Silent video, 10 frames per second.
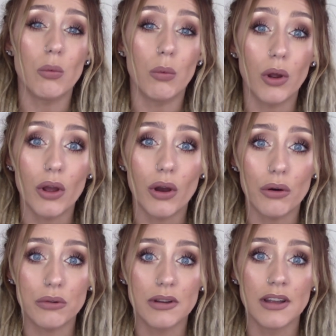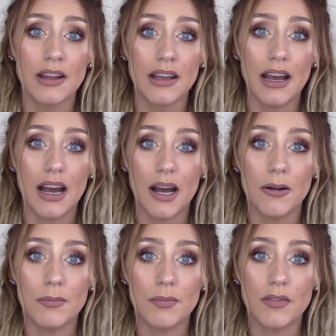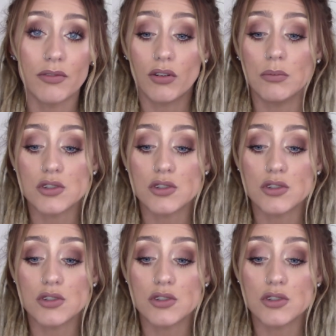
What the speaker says: world from